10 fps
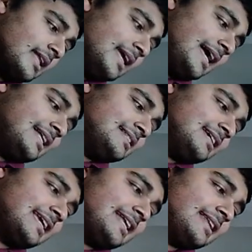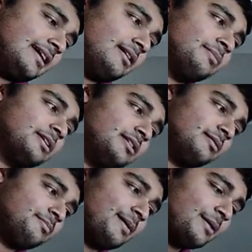And again, yeah, I'm going
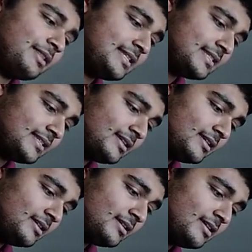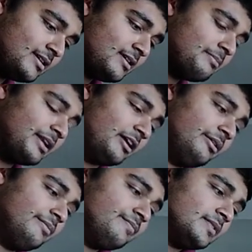to bound this below.